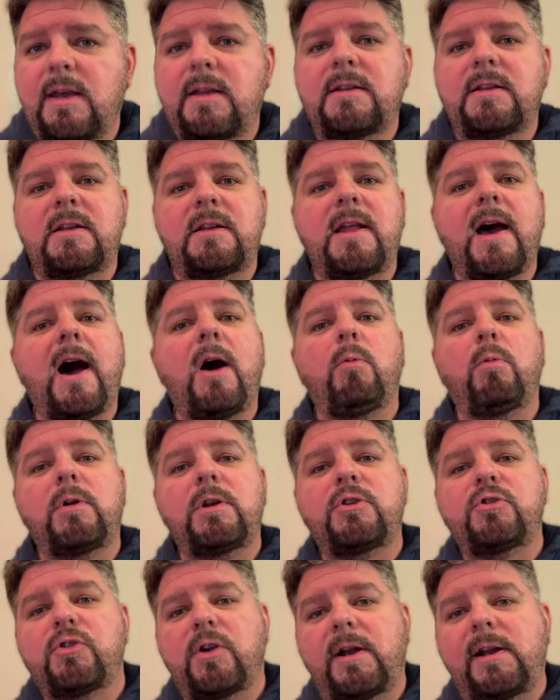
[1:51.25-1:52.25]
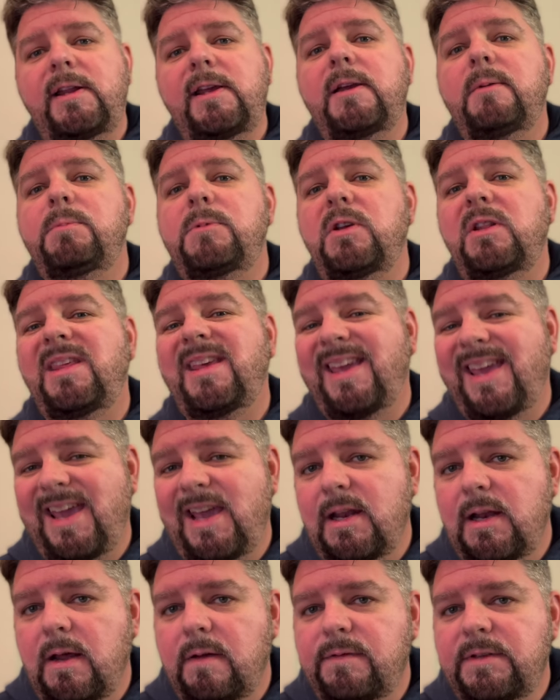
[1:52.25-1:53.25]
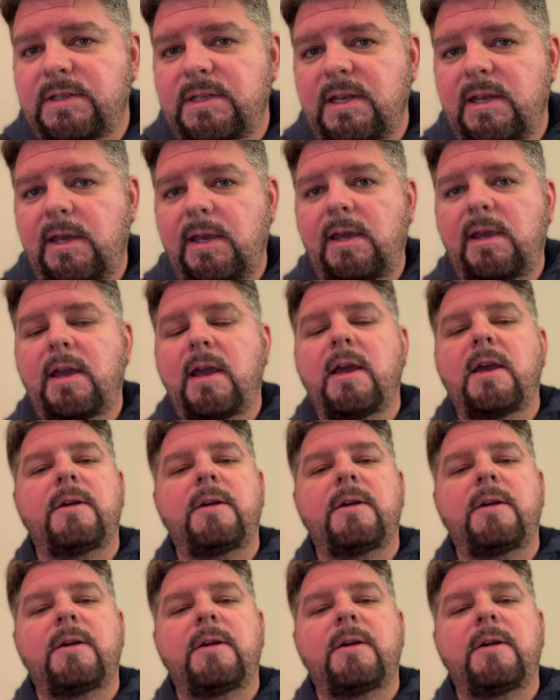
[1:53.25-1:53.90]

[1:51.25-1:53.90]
Did not want to trade him to the NFC.